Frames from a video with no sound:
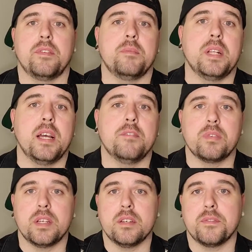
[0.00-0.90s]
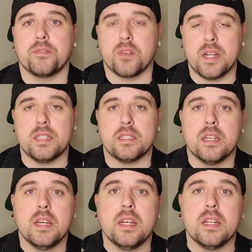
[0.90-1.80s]
I mean, I have plenty of friends
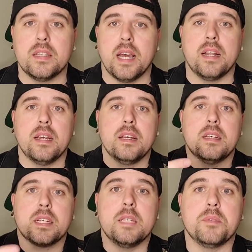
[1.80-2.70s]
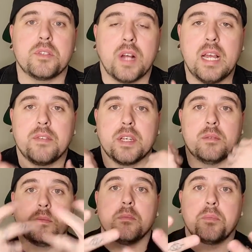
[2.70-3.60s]
that keep striving
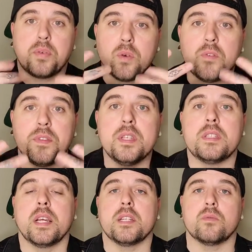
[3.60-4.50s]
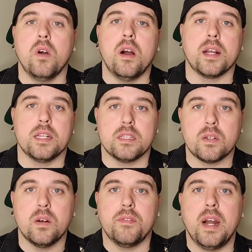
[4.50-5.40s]
and prove these things wrong, and
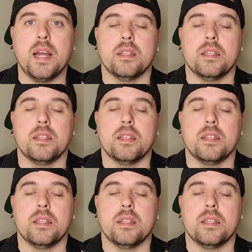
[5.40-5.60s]
so have I.